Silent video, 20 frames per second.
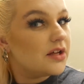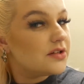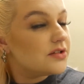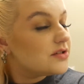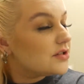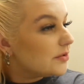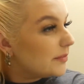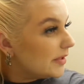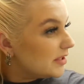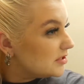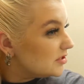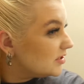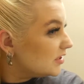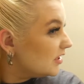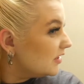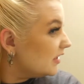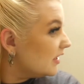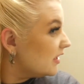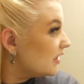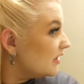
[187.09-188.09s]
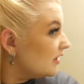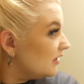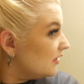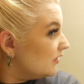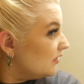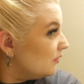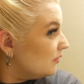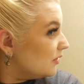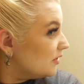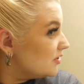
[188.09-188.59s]
So it might turn out like a
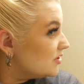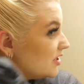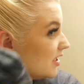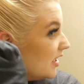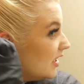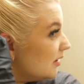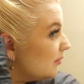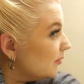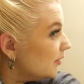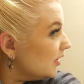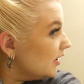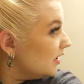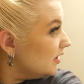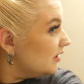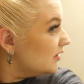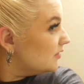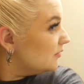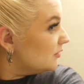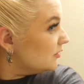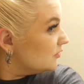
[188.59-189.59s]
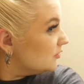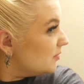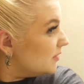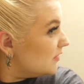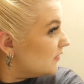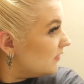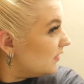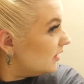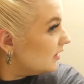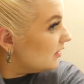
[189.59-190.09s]
little orangey ombre, which would be
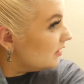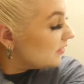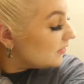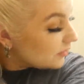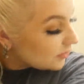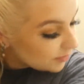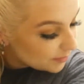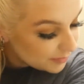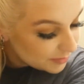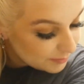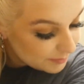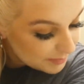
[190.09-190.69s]
fun, or a little